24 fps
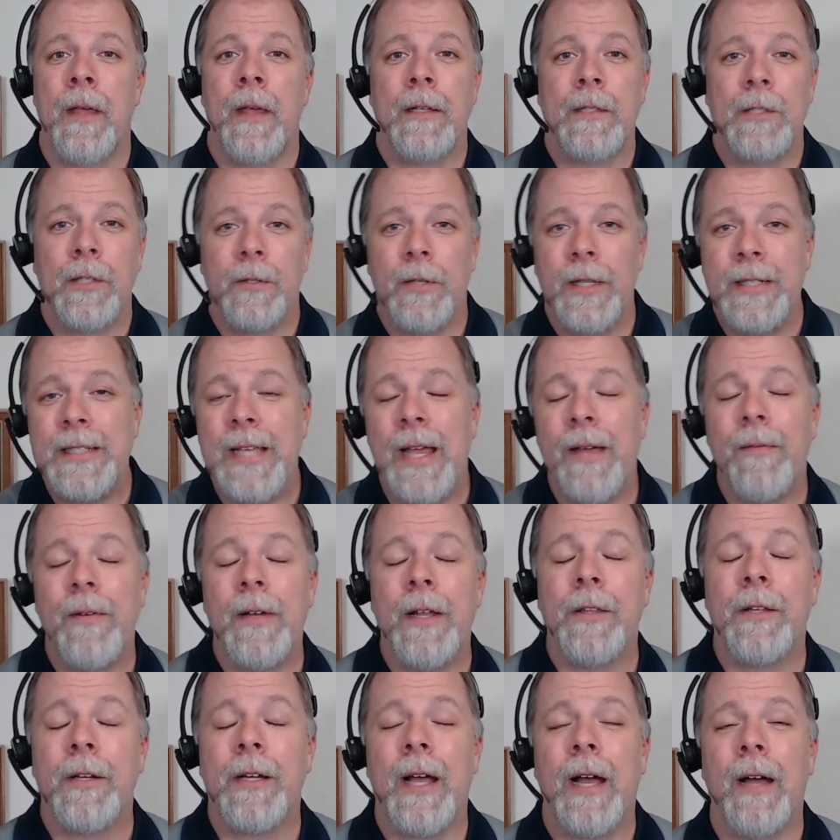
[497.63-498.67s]
So let's have
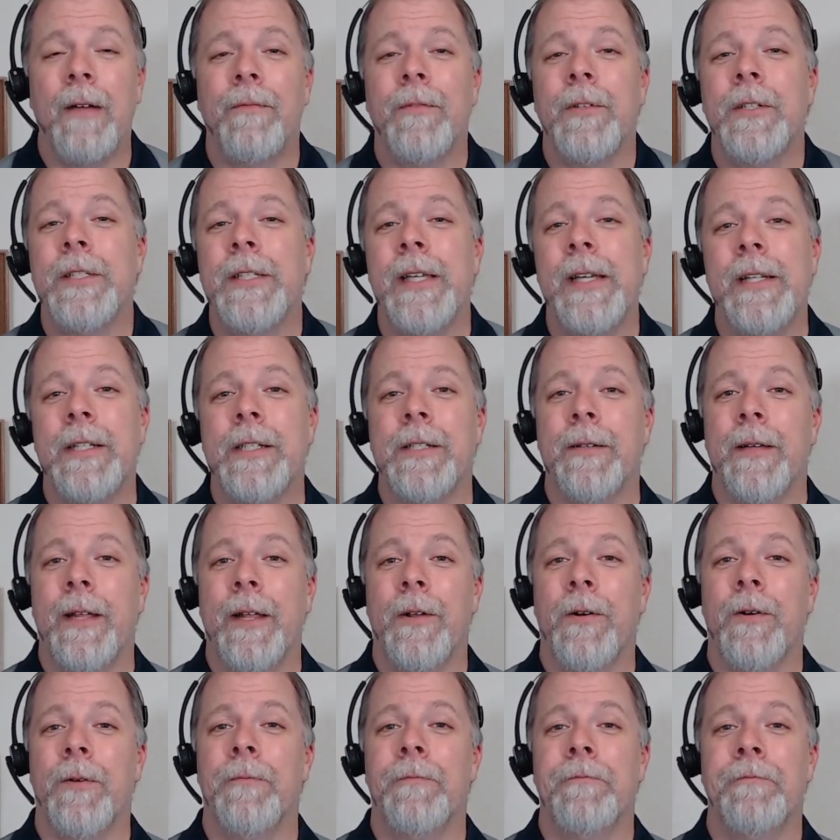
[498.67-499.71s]
another conversation at
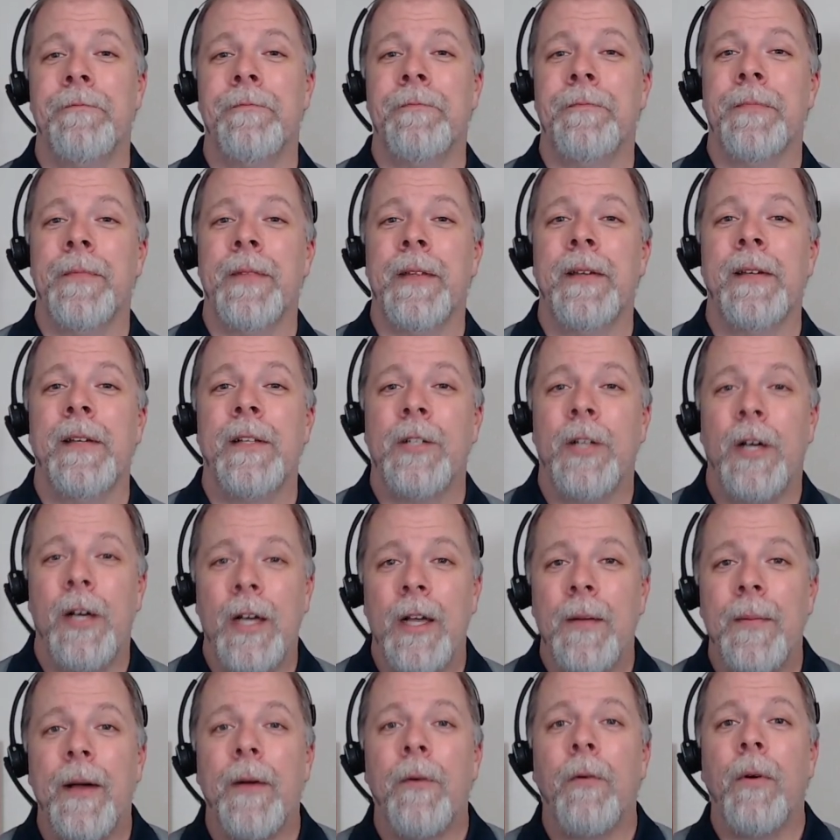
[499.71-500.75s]
home. Talk
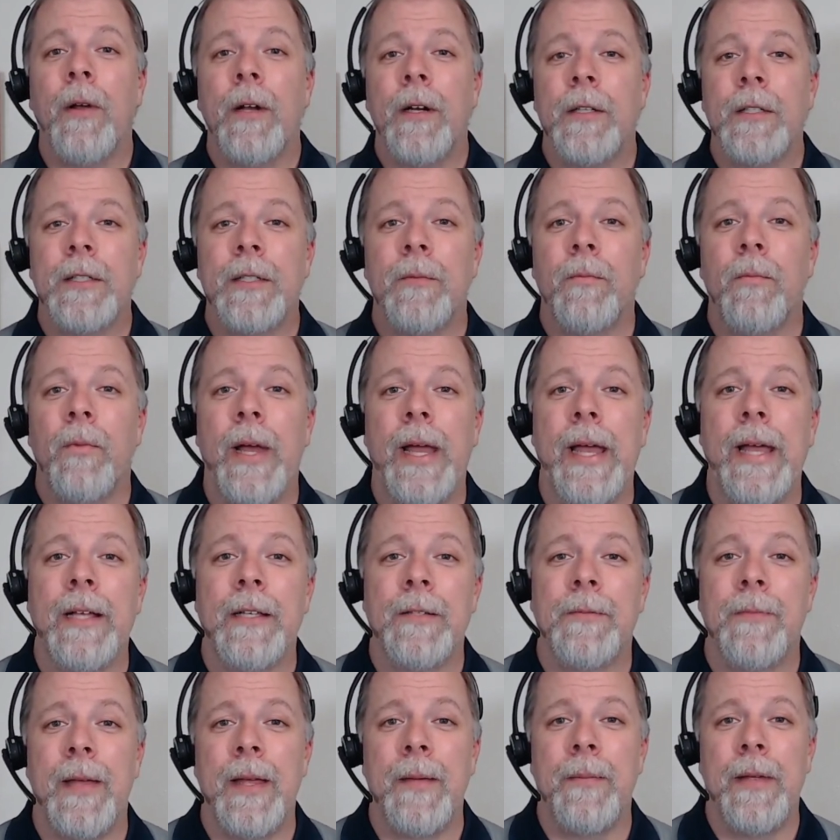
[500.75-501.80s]
about what are some
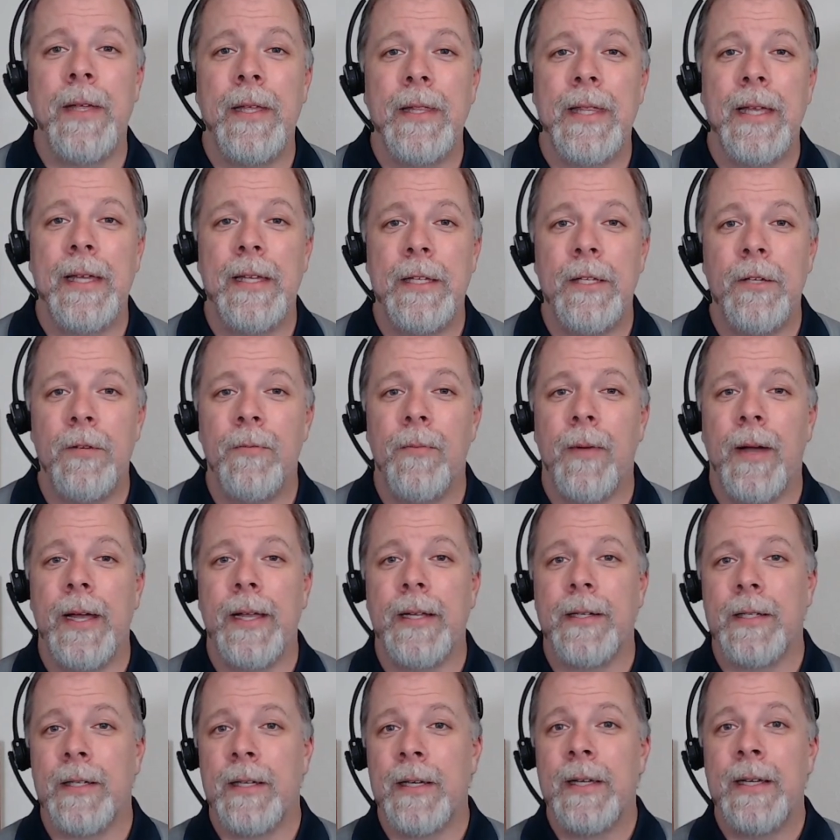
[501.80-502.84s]
ways maybe that you might